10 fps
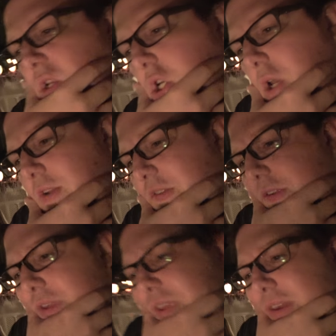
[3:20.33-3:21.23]

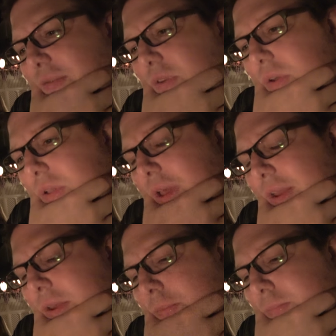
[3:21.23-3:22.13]
just given,
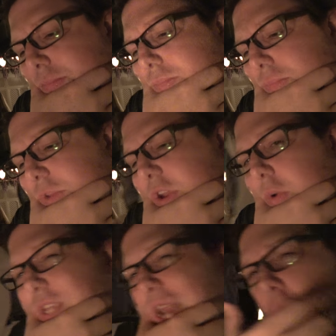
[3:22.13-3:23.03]
like, you
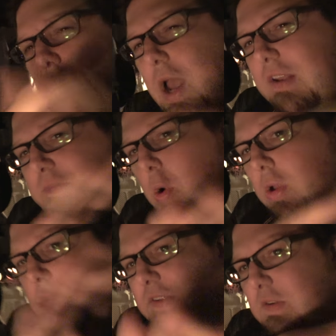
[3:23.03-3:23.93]
know, today we're kind of
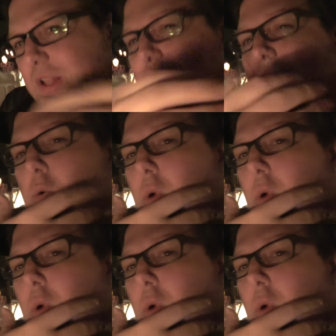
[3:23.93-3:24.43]
spoiled because there's a lot